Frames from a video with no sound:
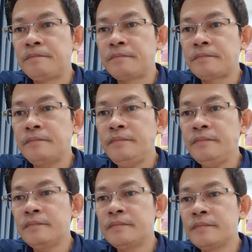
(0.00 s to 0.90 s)

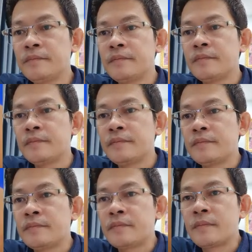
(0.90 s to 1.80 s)

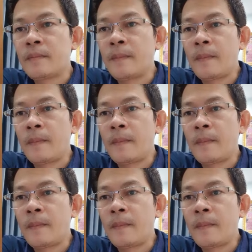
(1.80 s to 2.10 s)
Nothing is said.